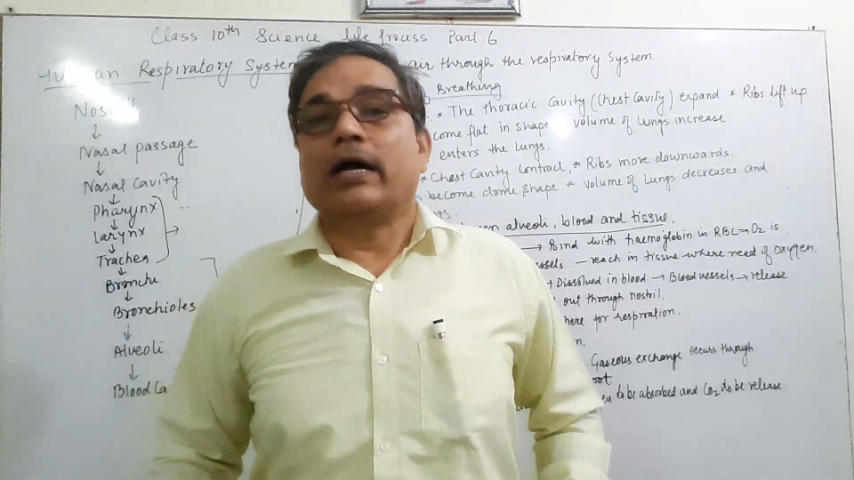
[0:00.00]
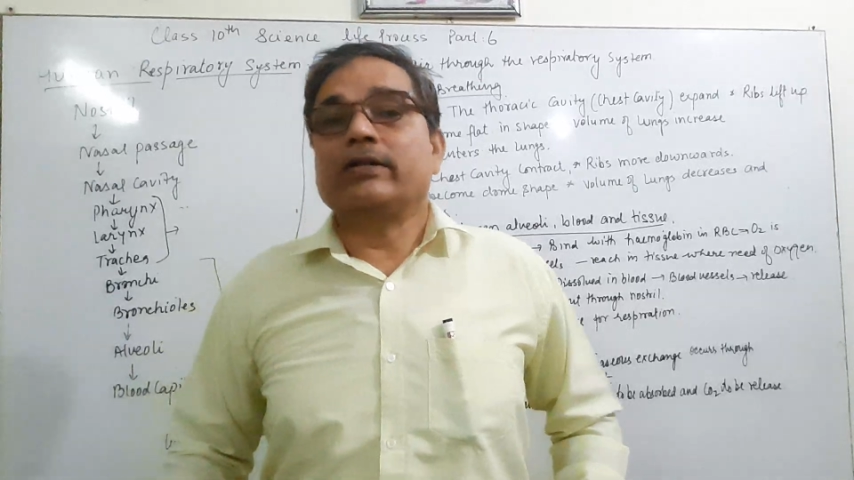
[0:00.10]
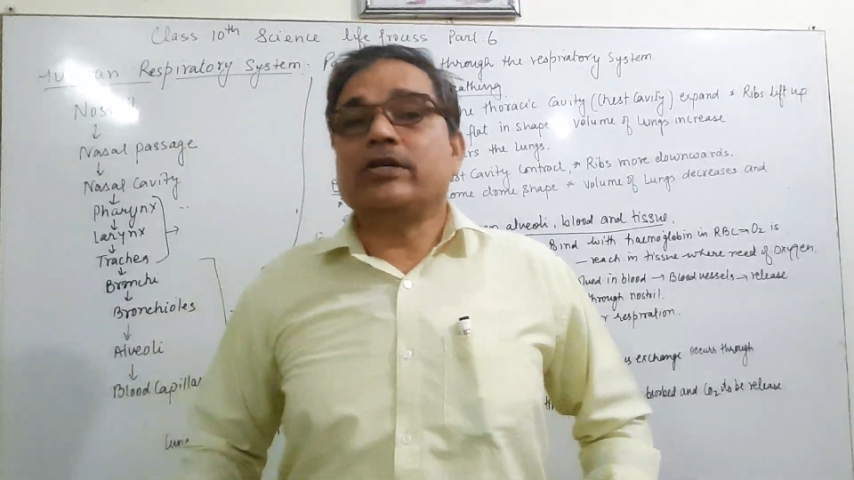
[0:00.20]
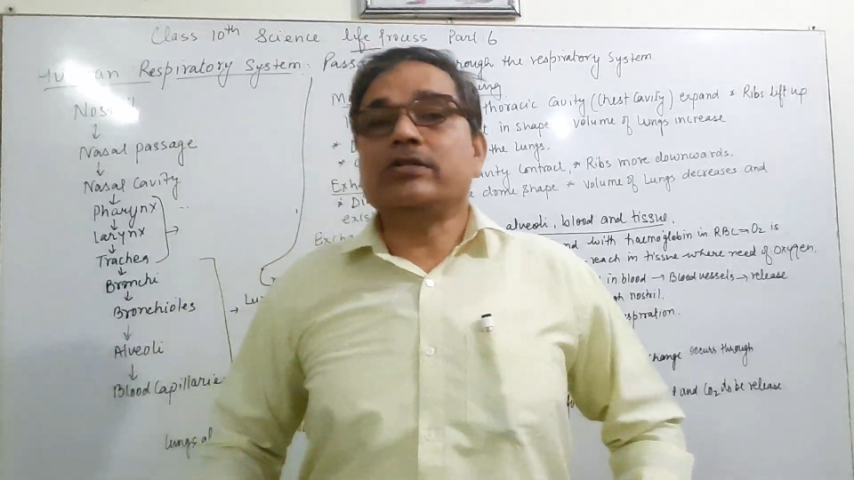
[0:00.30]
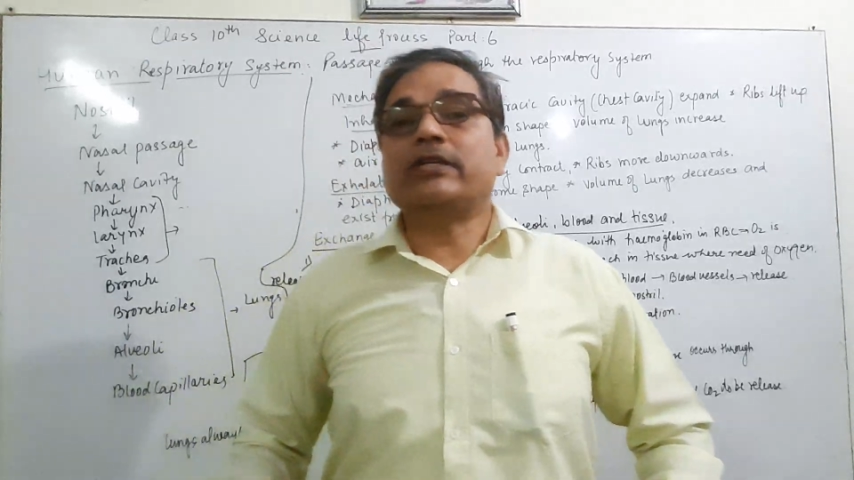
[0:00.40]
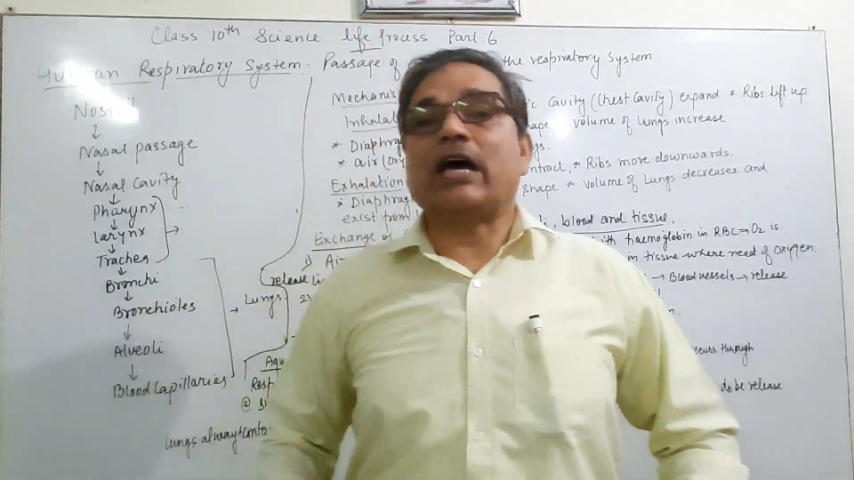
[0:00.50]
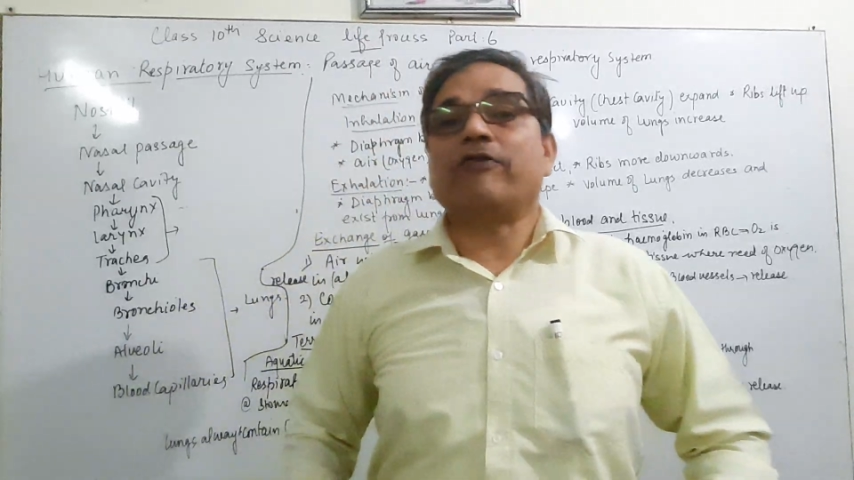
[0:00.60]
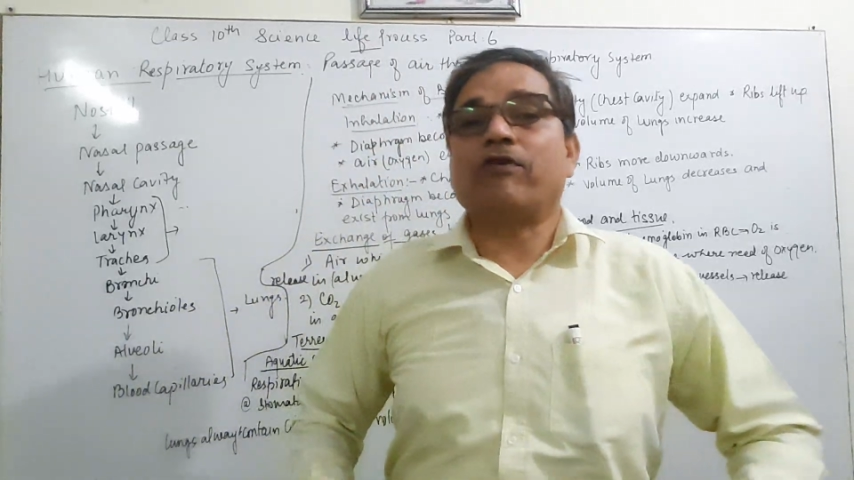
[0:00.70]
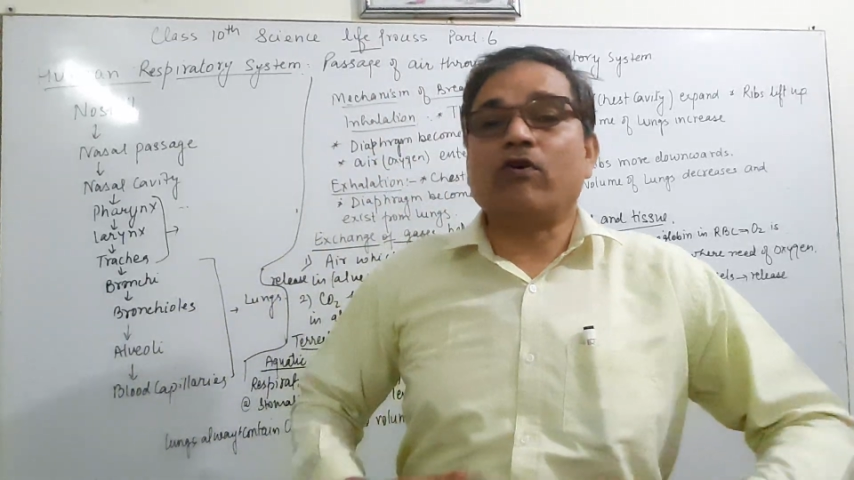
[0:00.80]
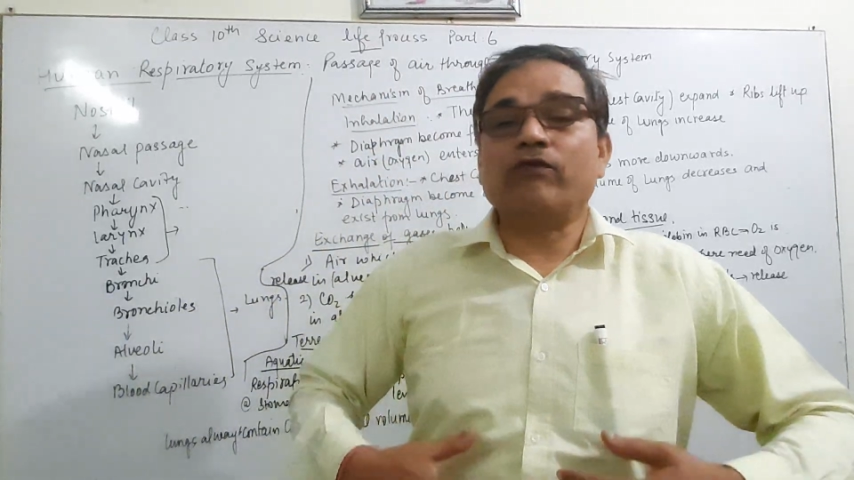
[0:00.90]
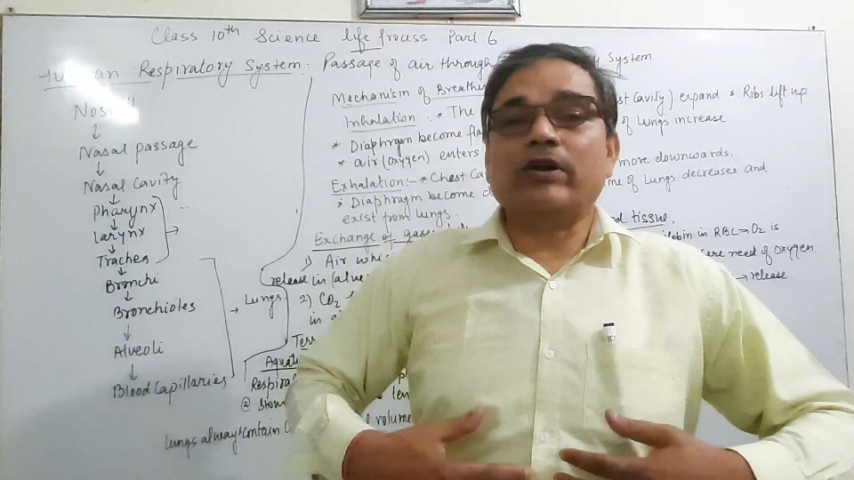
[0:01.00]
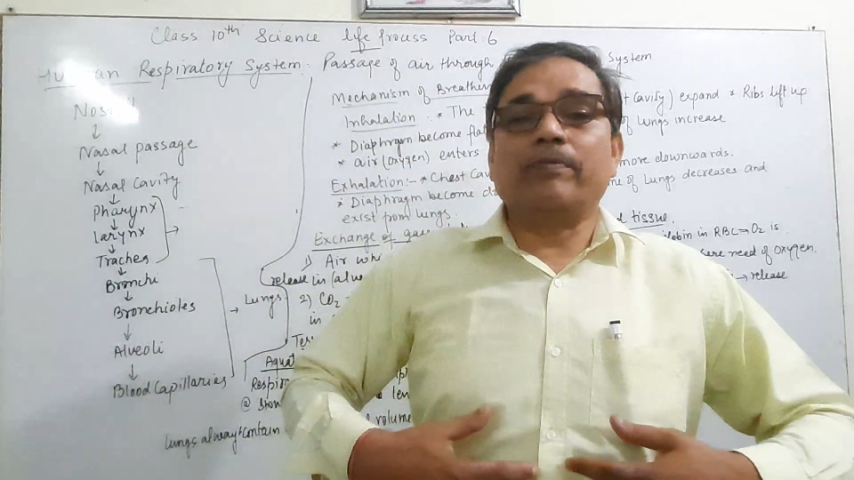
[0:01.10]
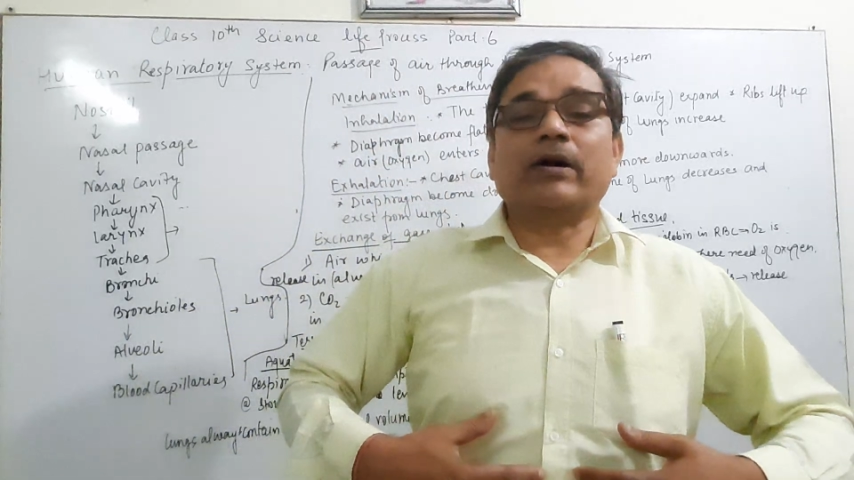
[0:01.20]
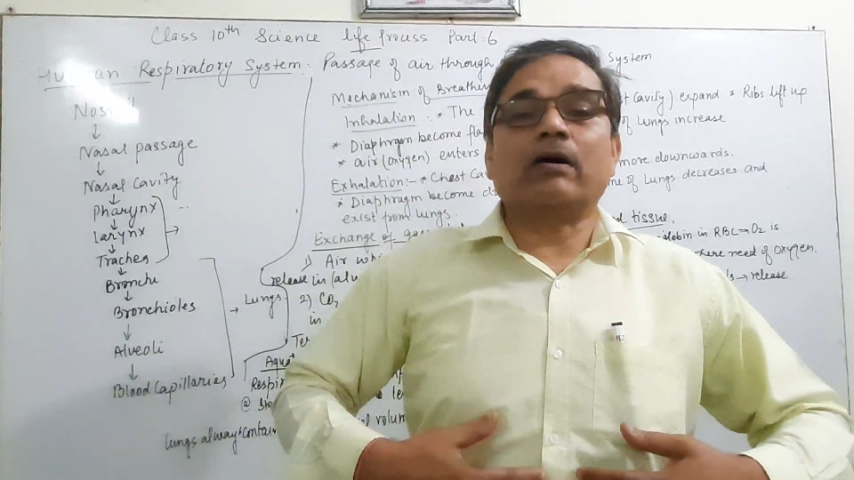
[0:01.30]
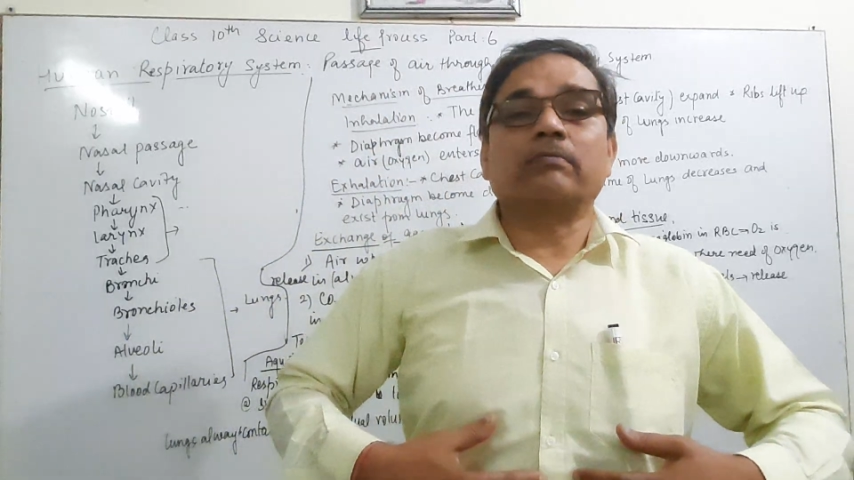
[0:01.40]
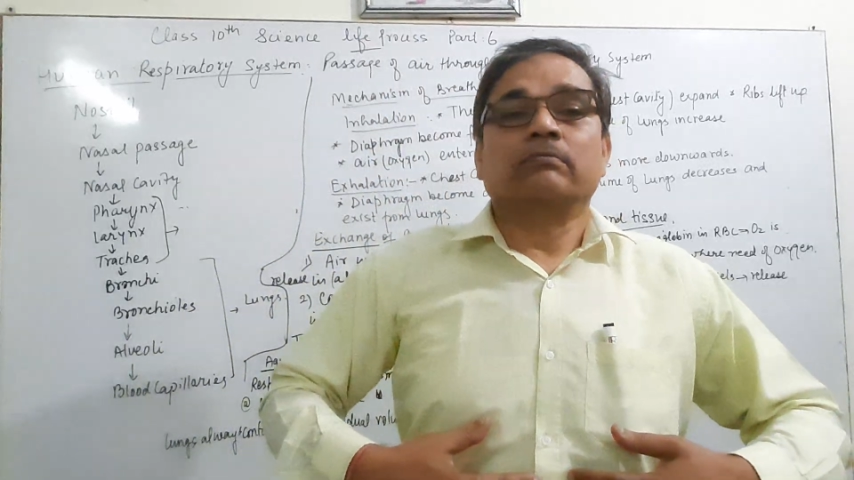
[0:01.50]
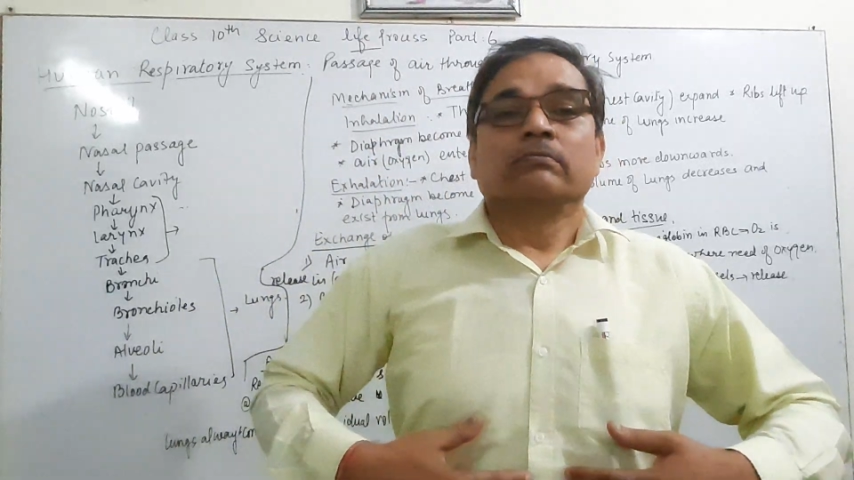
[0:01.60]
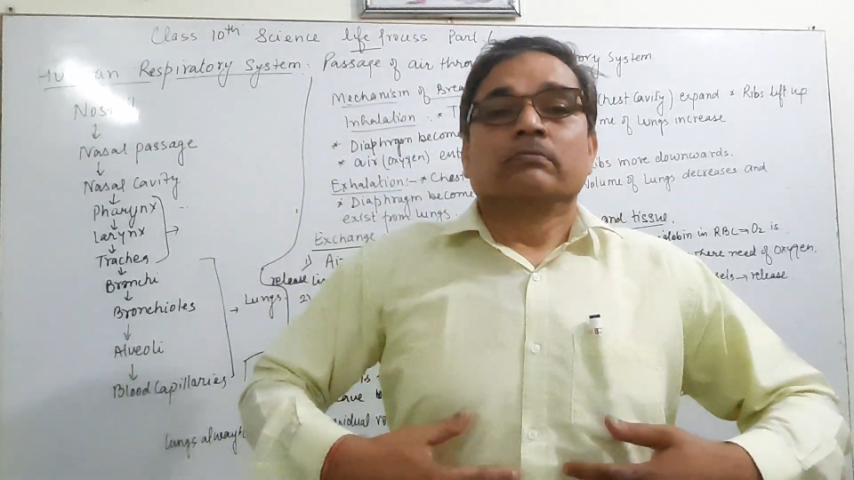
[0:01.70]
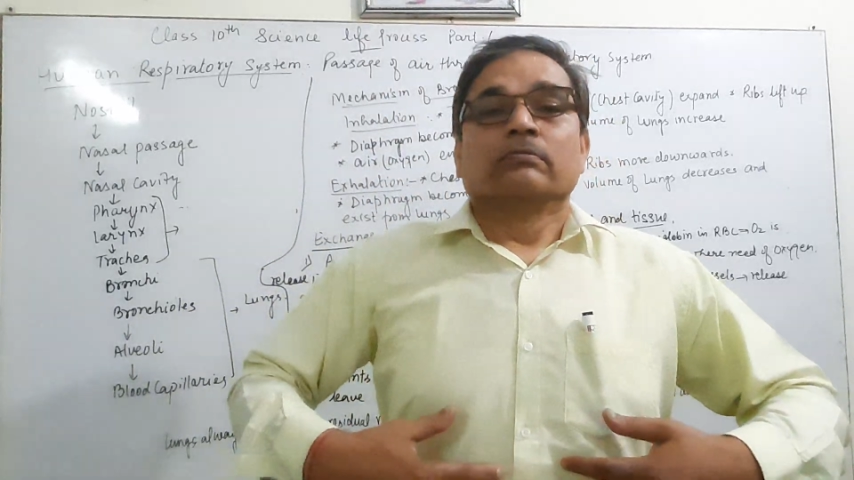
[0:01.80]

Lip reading: And this diaphragm will become